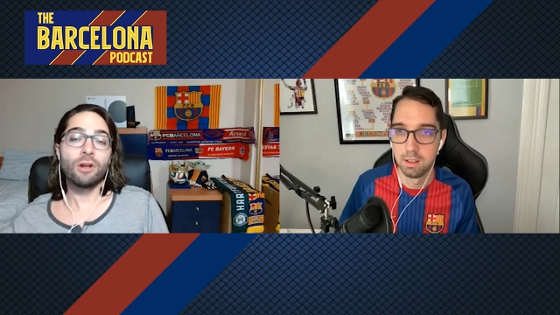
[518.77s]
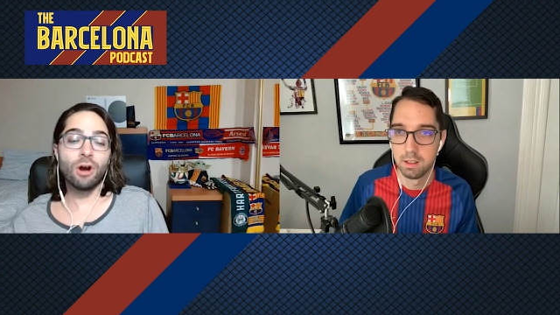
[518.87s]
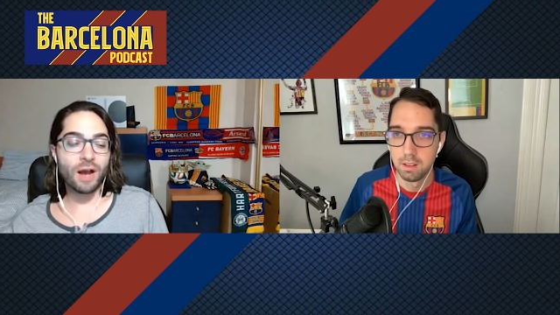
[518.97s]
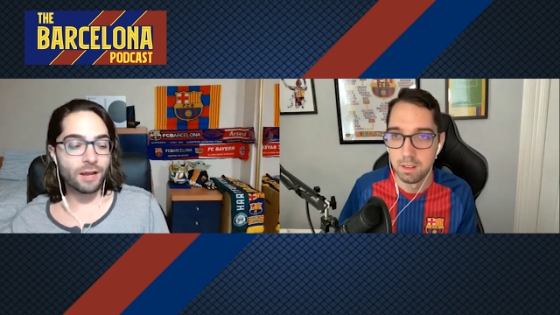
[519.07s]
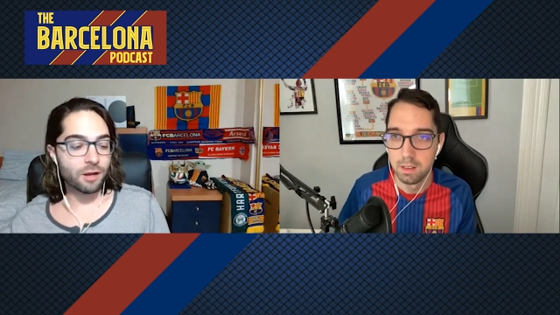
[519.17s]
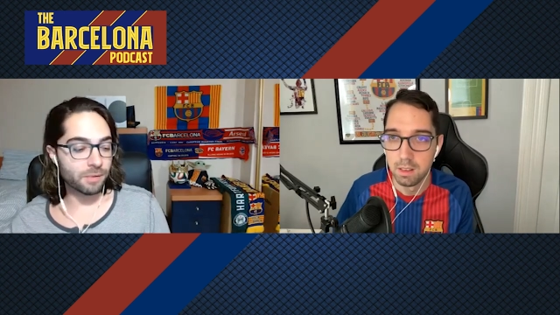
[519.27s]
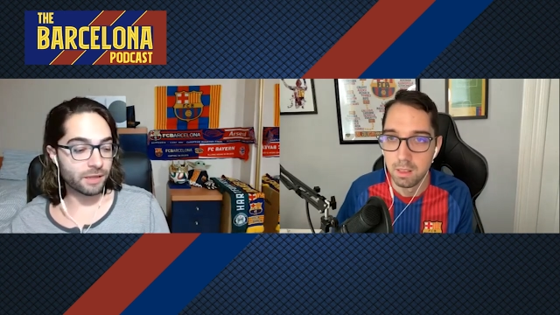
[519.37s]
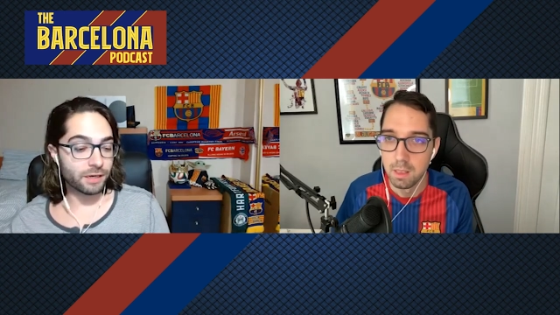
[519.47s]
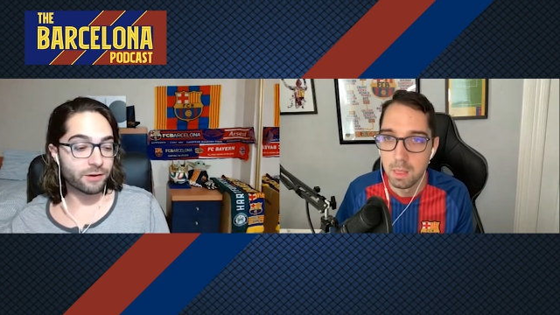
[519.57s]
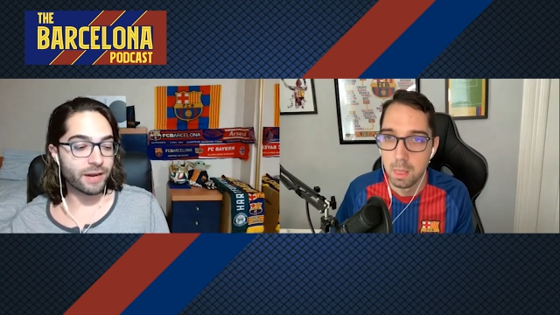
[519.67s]
Speaker 1: No, I
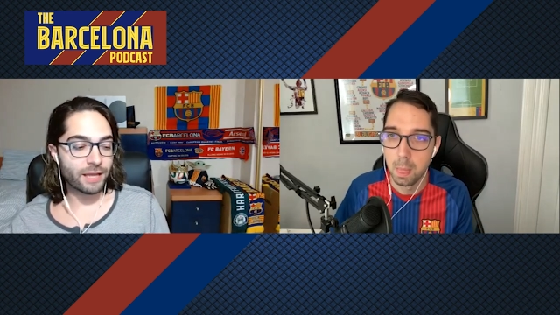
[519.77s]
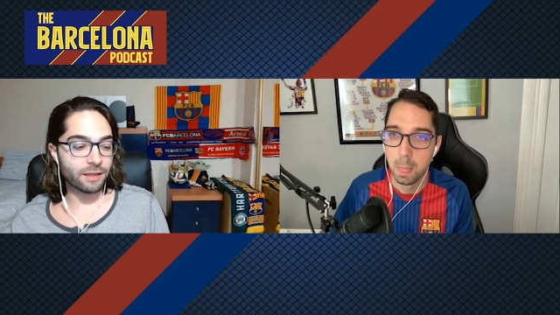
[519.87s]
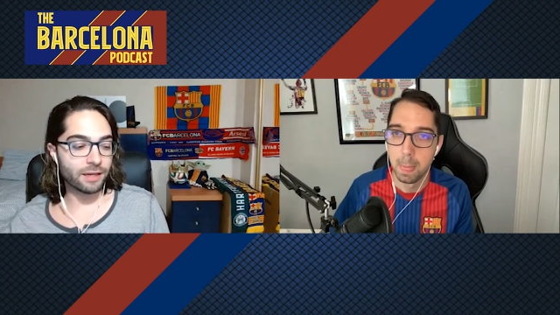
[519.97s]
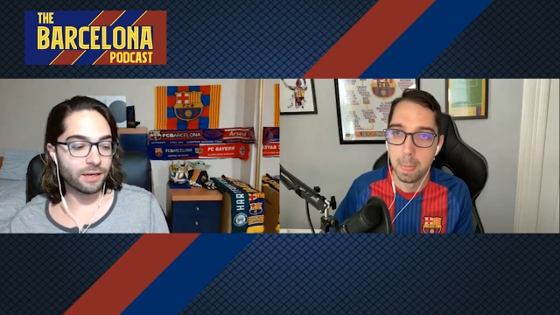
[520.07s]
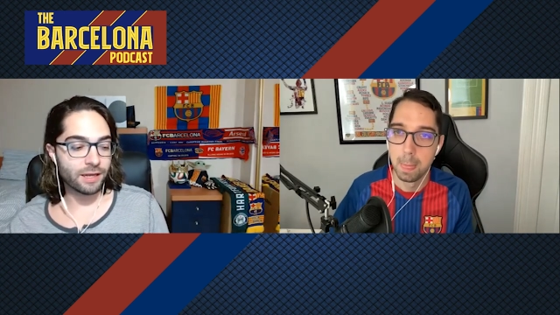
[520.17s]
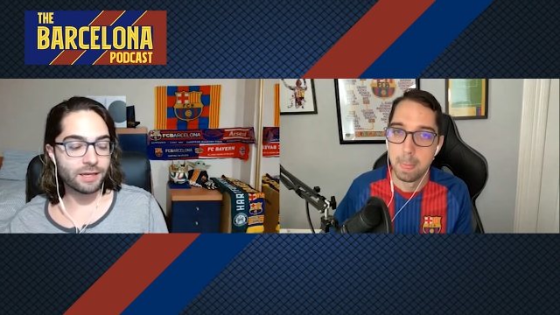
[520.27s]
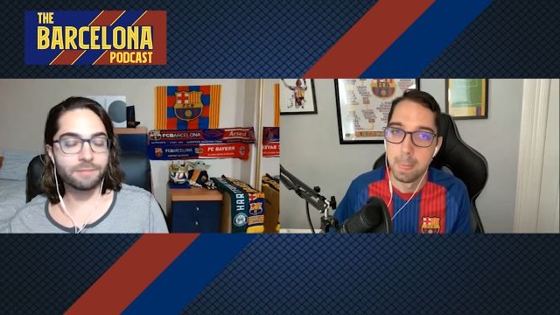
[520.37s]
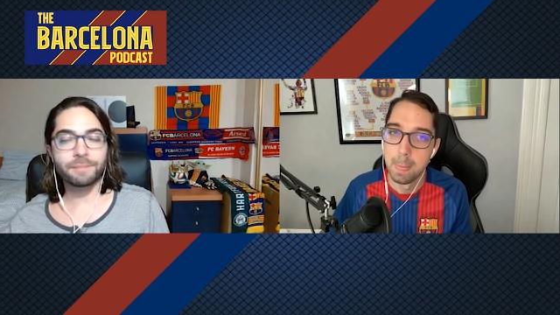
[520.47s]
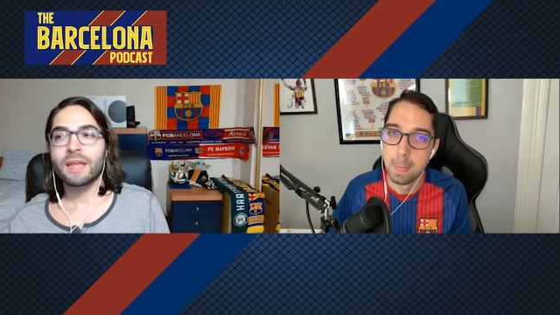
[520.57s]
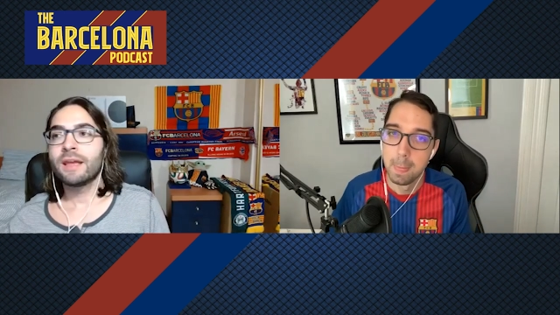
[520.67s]
completely agree. And then
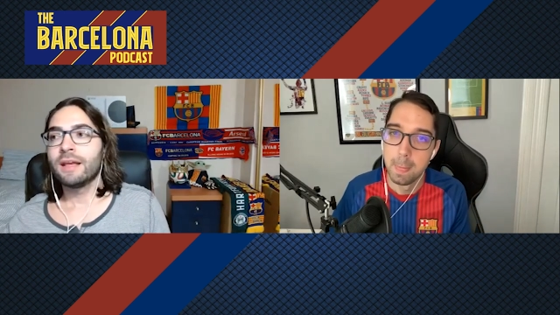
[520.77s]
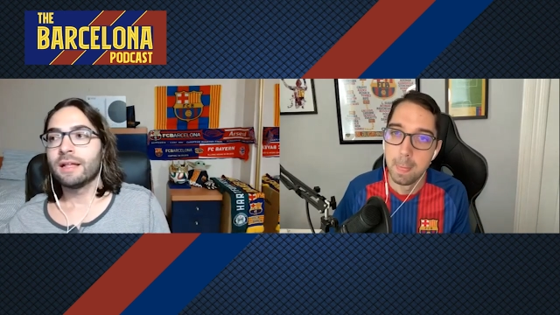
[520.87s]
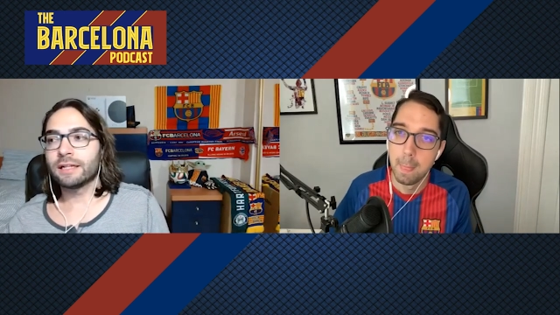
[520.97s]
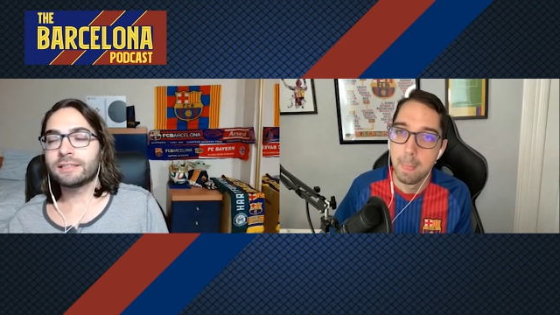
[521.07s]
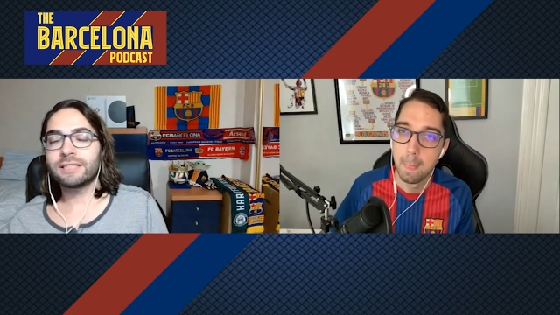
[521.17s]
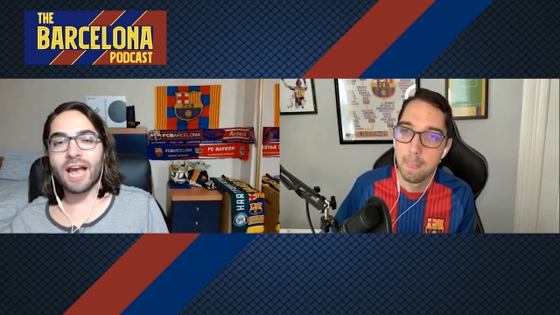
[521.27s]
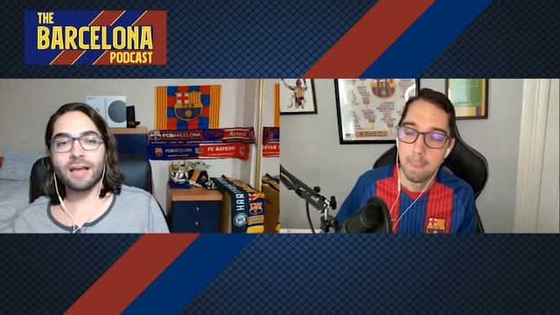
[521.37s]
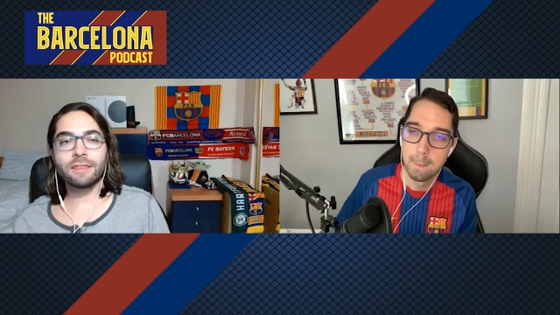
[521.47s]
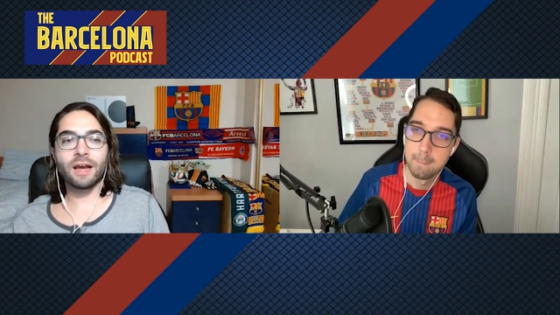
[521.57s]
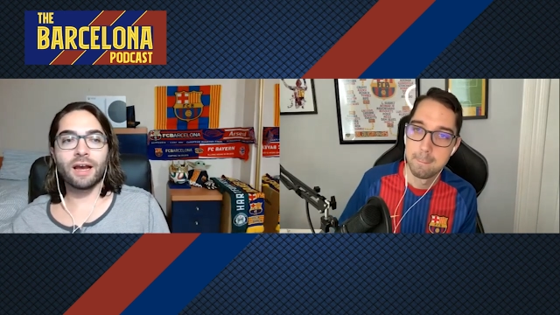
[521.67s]
and let's say
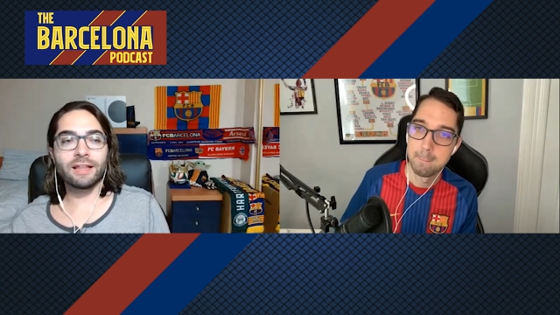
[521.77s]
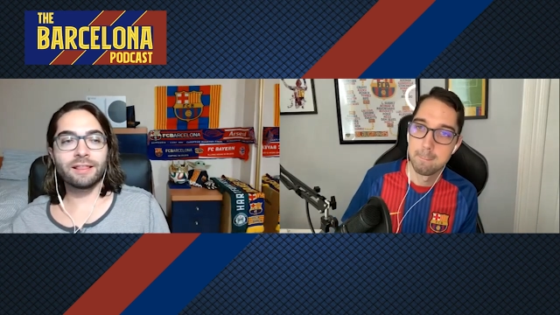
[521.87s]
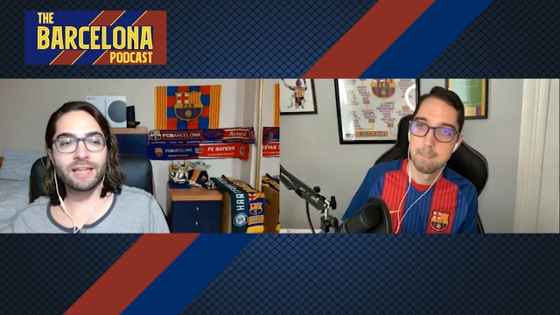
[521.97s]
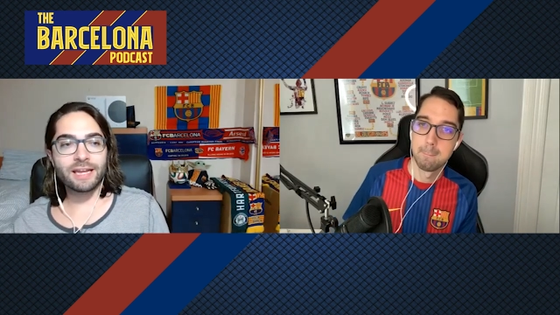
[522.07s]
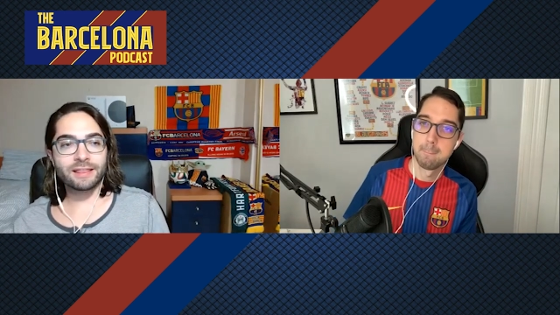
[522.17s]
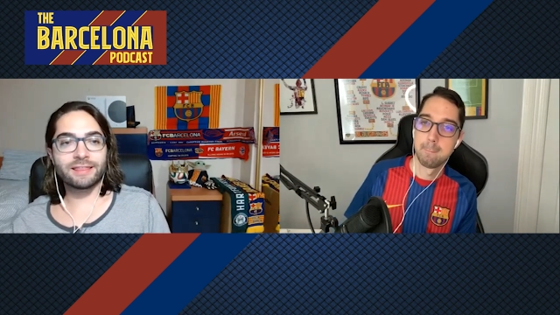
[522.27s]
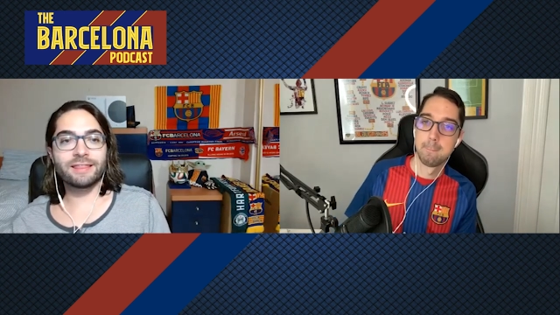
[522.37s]
I th- I think